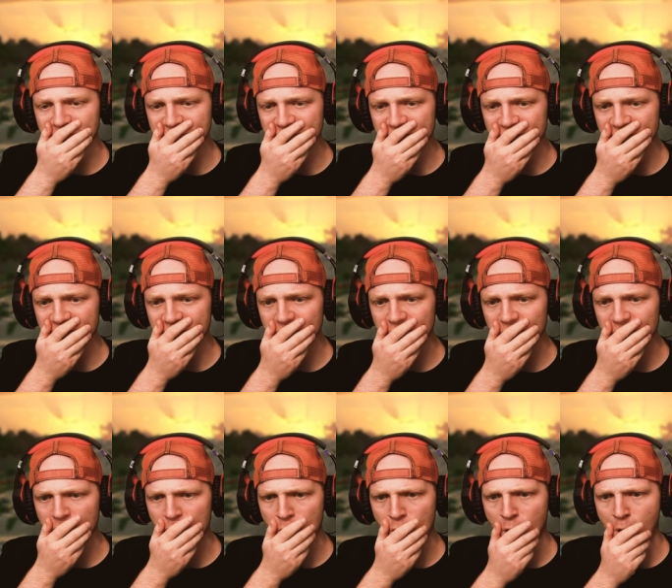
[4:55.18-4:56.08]
is this?
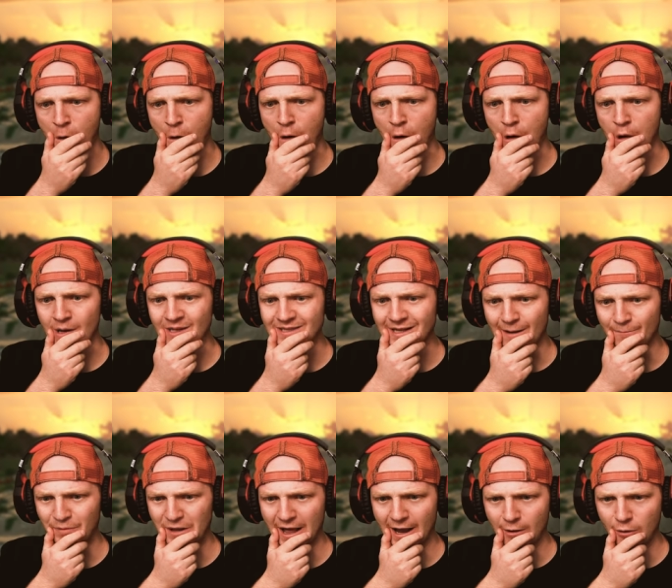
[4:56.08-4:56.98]
Is that a
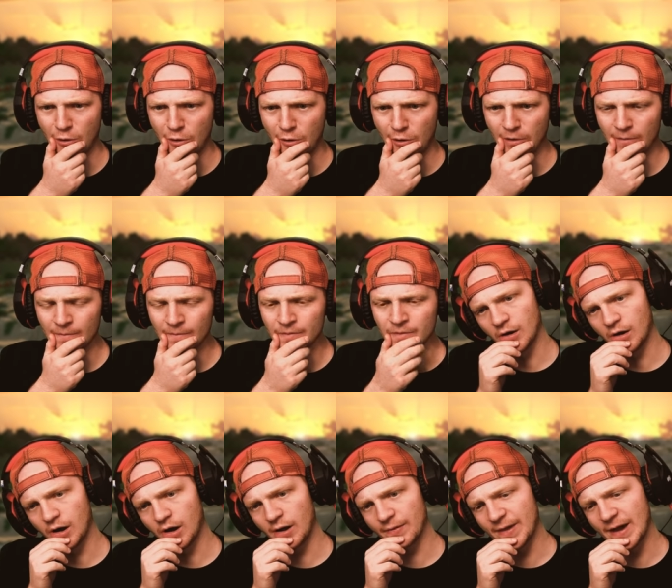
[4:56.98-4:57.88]
black hole?
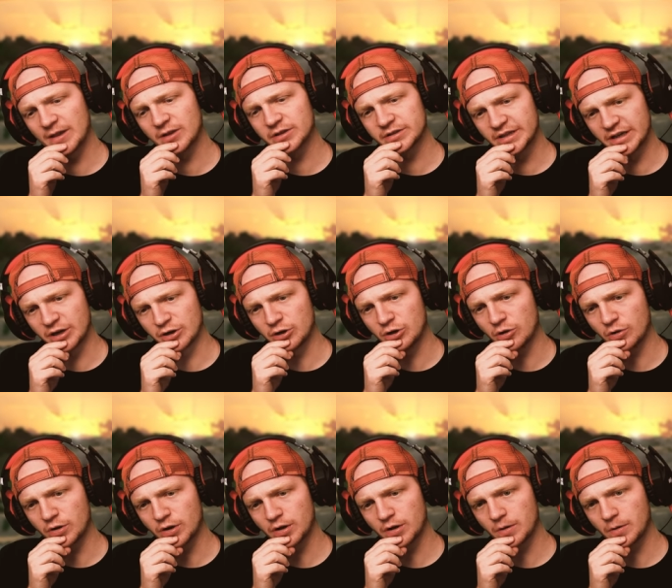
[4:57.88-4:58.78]
Uh, that looks like a
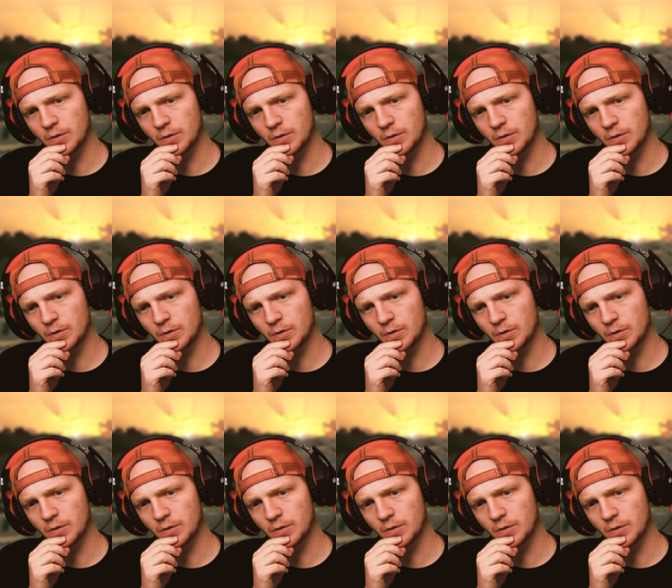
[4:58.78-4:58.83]
nuke.